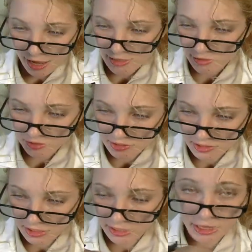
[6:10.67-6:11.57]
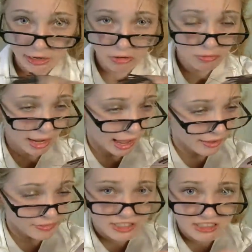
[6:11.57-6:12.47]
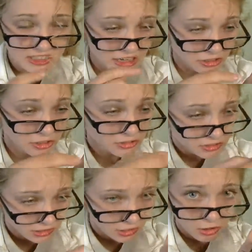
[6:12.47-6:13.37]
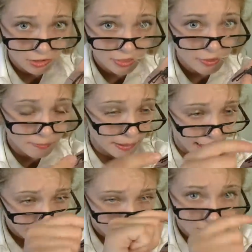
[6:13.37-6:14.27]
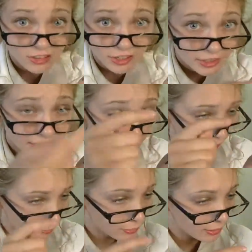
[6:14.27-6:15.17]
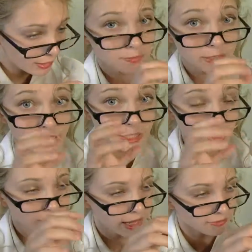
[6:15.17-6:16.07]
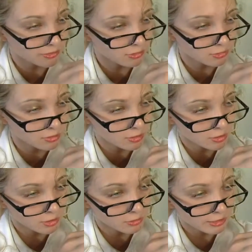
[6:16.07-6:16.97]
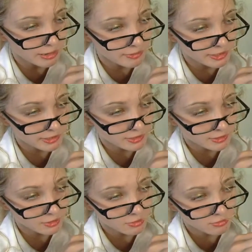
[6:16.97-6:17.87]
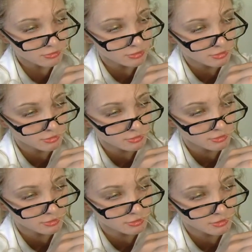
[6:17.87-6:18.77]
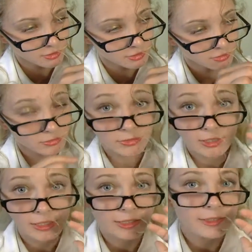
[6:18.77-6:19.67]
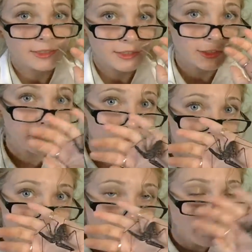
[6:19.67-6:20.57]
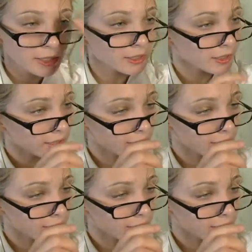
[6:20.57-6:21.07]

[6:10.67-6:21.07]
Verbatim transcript: As you can see, they don't have a stinger on the back and a tail, but they do have little grabbies. Oh, don't. Sweet baby.